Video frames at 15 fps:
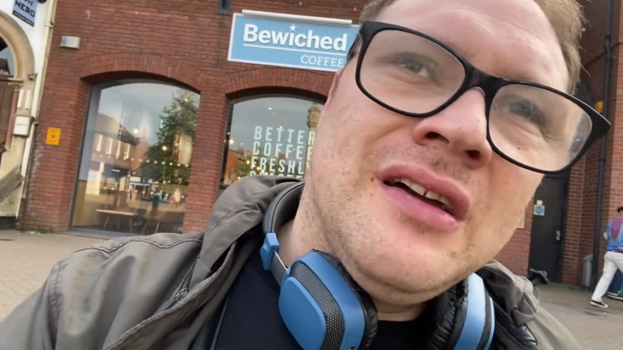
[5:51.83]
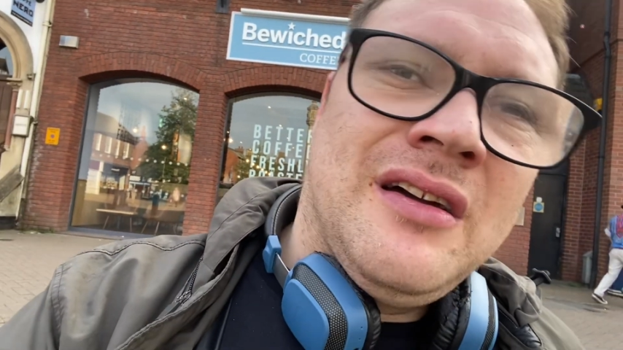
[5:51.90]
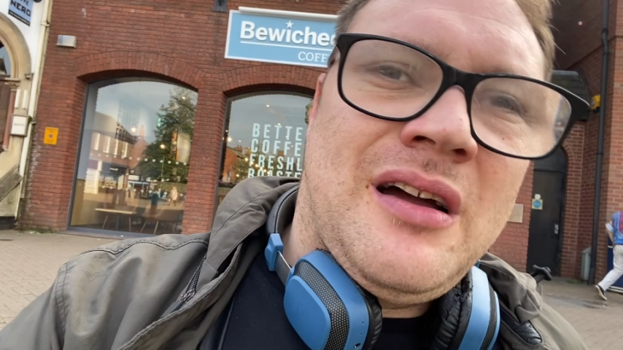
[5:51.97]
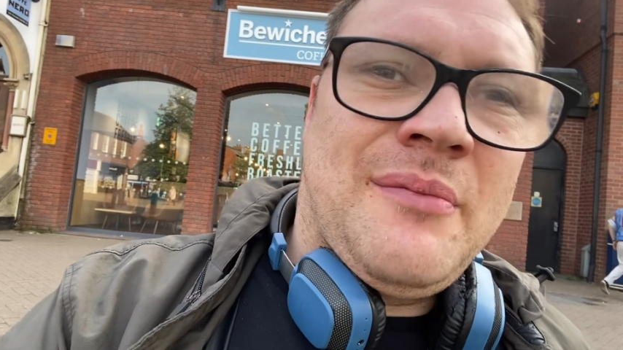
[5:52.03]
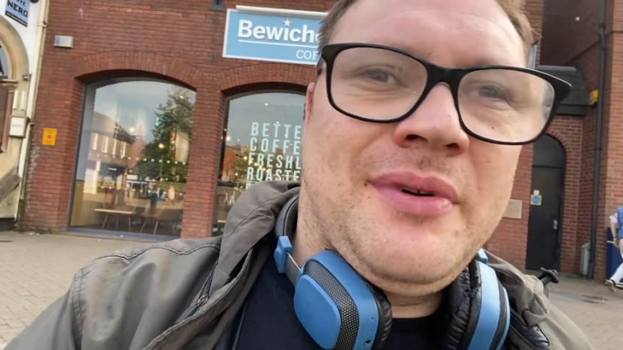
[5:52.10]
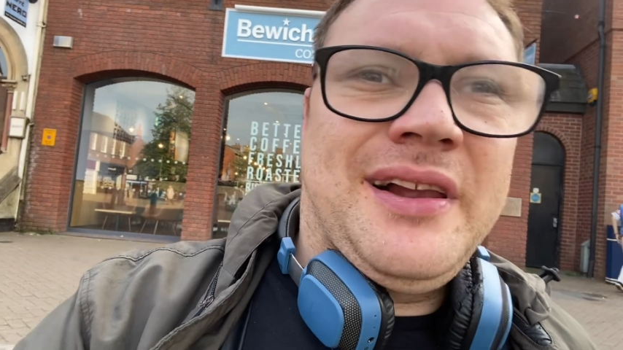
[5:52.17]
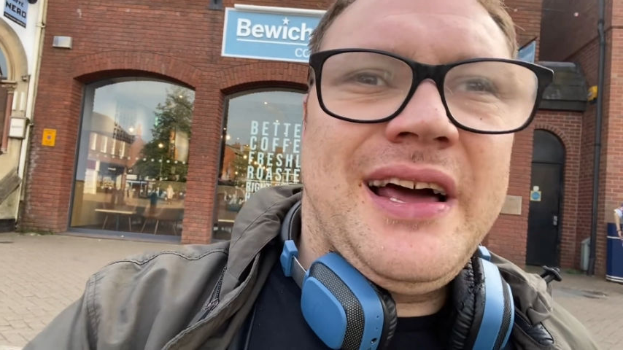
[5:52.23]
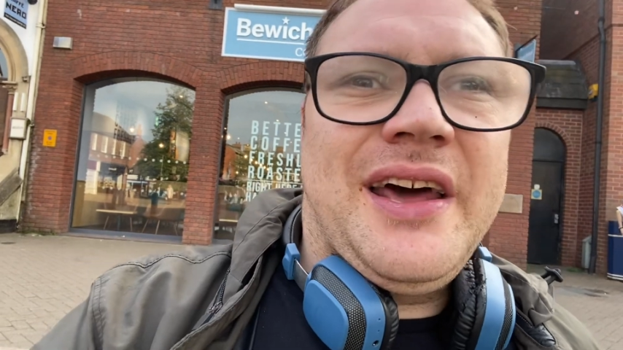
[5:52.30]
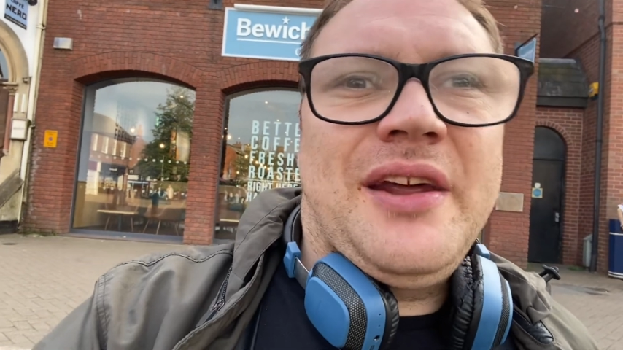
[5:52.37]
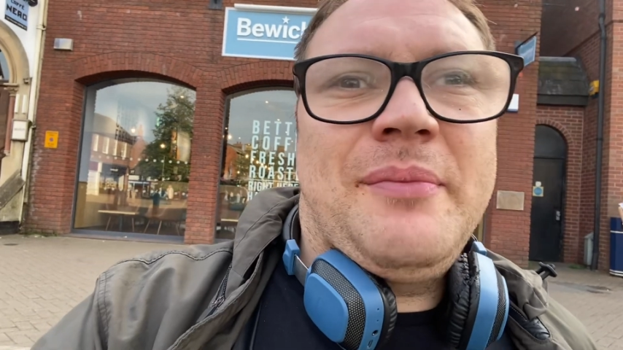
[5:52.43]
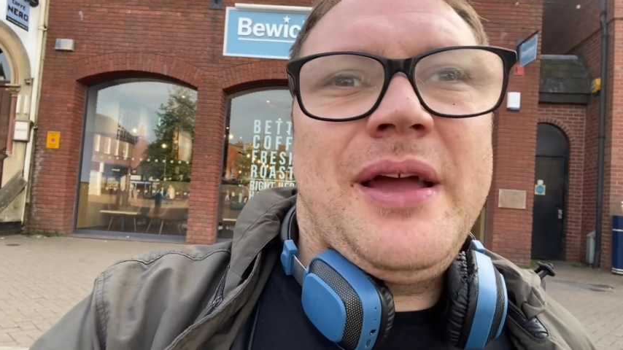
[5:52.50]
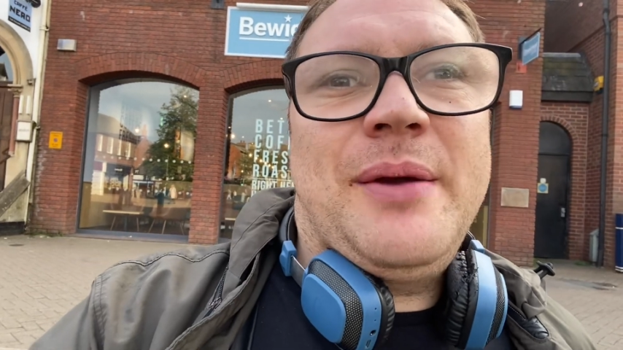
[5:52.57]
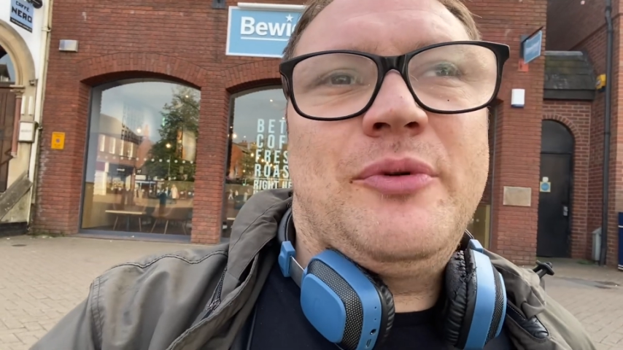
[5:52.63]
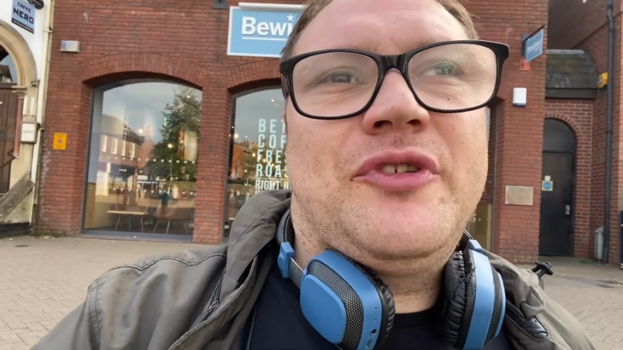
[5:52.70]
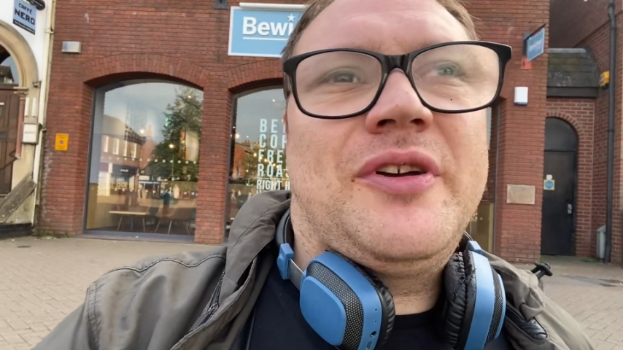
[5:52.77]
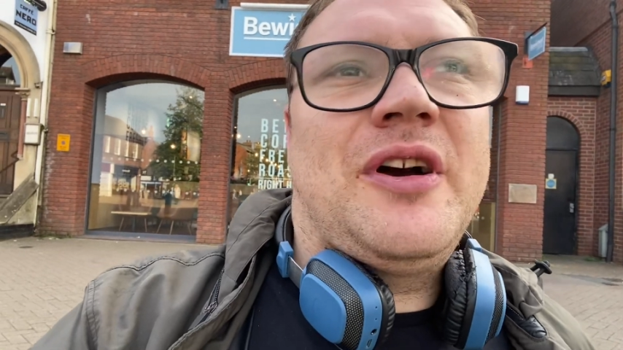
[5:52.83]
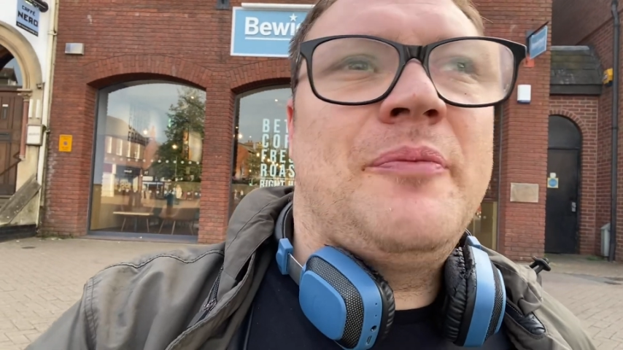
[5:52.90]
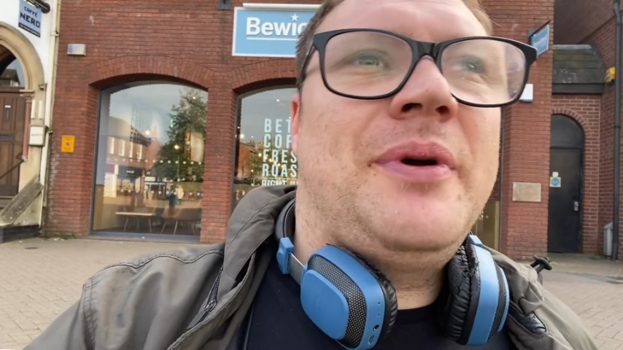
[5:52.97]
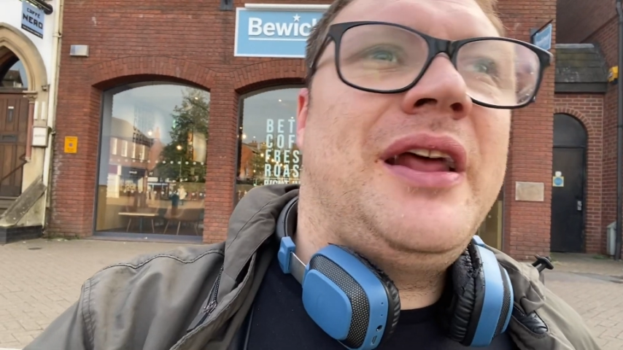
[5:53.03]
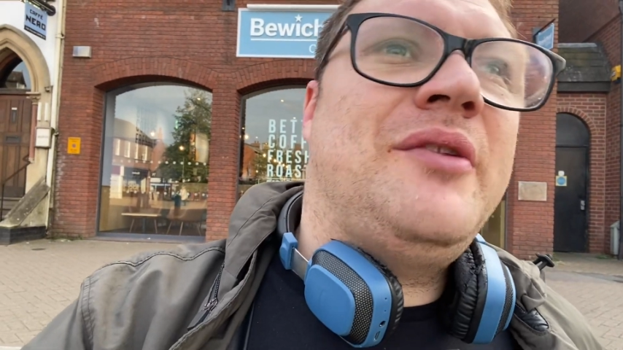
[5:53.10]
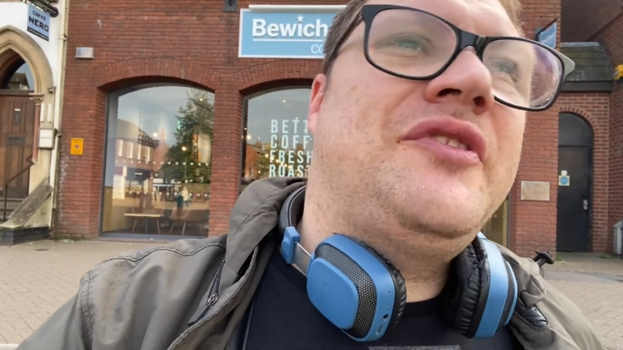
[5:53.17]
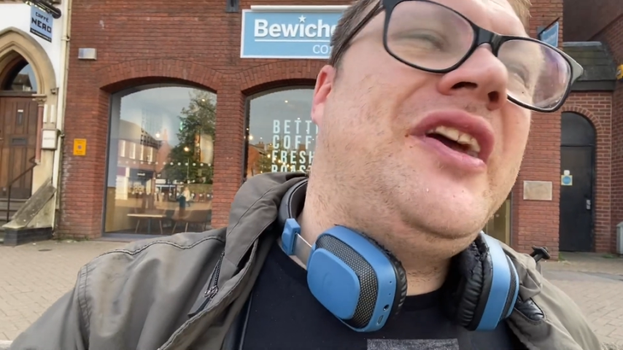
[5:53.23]
I'm glad I'm able to, I've
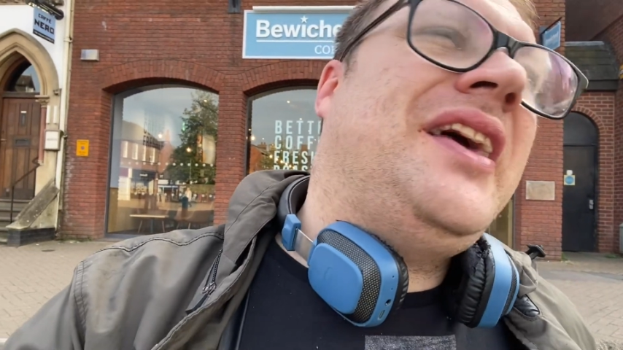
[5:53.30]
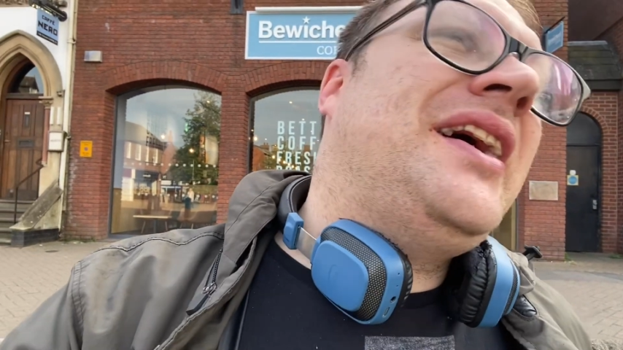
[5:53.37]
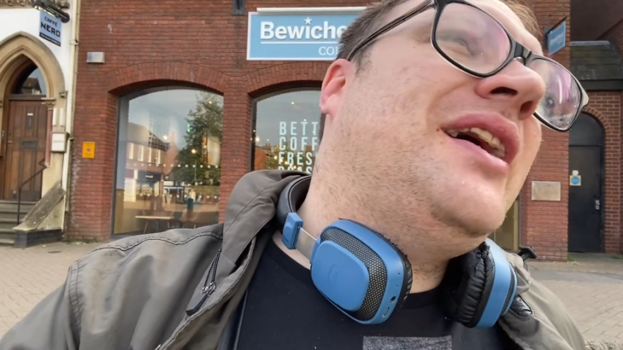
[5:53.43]
been able to get